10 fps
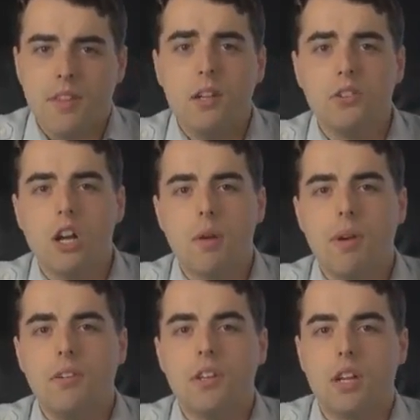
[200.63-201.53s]
They don't talk
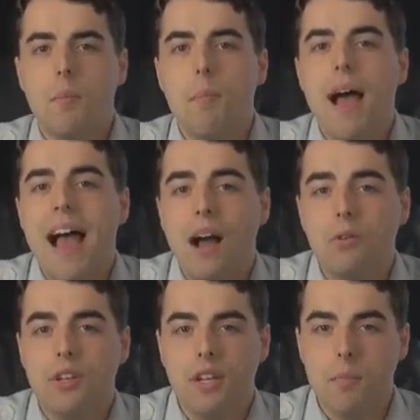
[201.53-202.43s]
about the
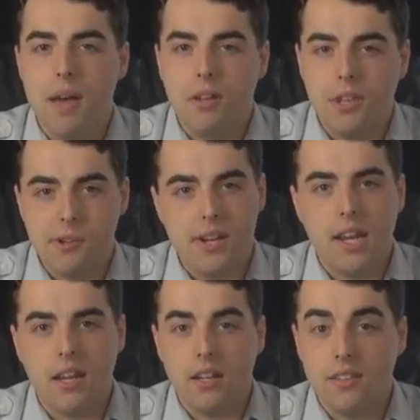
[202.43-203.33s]
compounding amount that you're
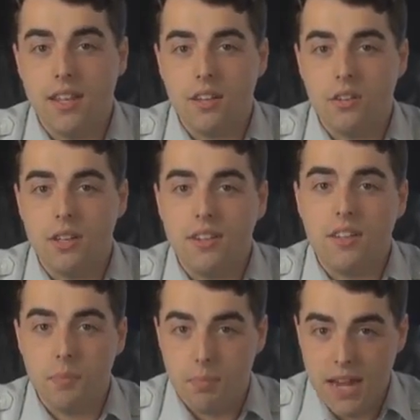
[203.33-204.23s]
getting on a
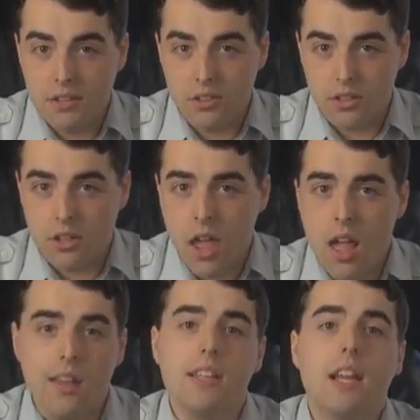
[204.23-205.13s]
daily basis,
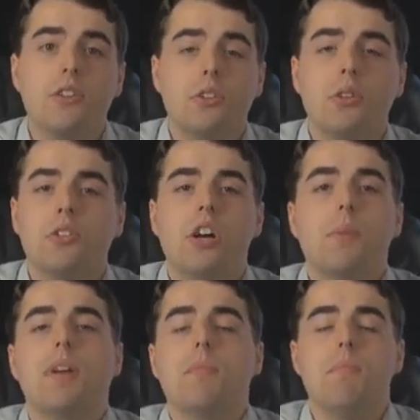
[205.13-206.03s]
and they also don't
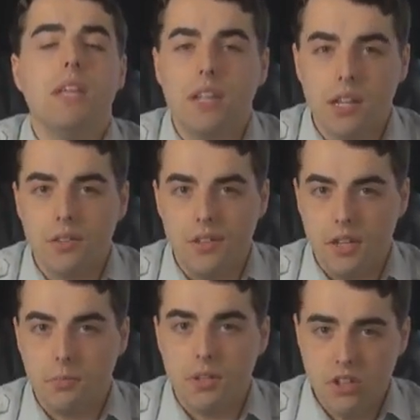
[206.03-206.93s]
talk about a million other
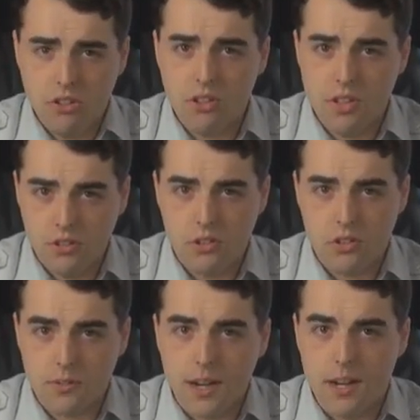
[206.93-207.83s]
things. But just on this
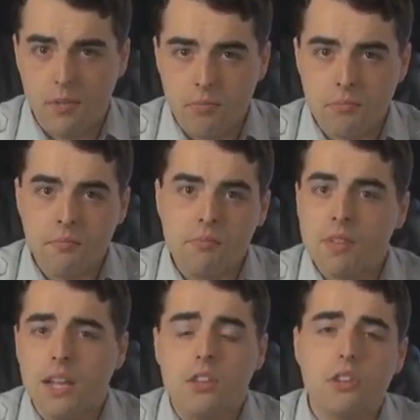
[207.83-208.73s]
issue right here,
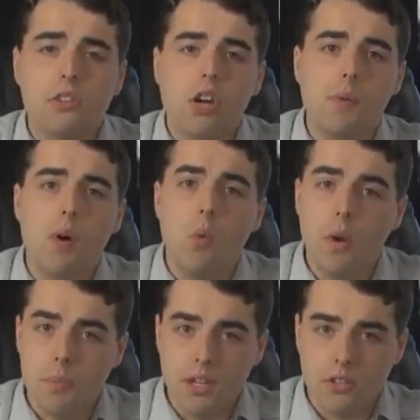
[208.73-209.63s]
it doesn't talk about
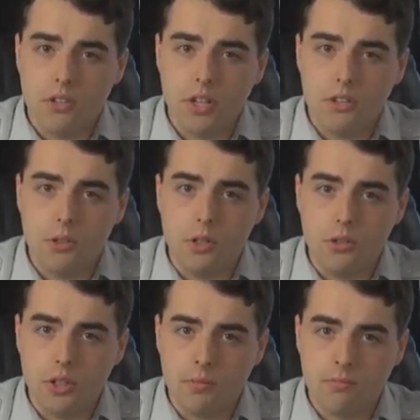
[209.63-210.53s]
what pesticides they're
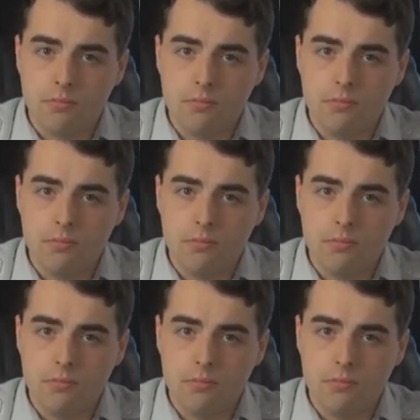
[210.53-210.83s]
using,